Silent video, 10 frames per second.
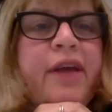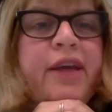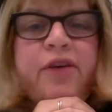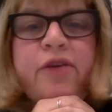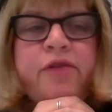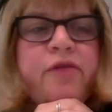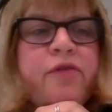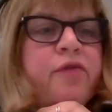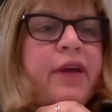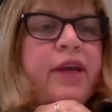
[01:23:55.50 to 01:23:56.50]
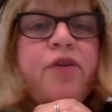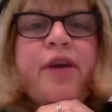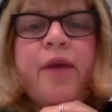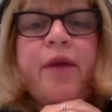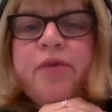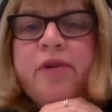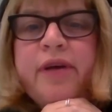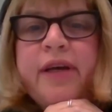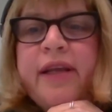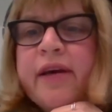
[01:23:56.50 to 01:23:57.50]
thank you, Gabriel.
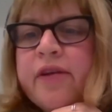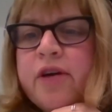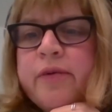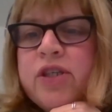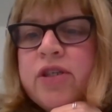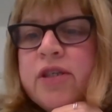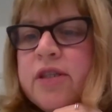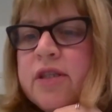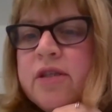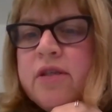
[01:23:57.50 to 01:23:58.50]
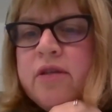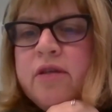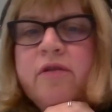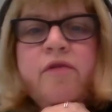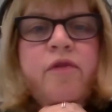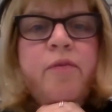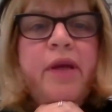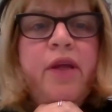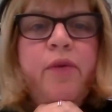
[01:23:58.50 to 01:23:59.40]
Any other questions from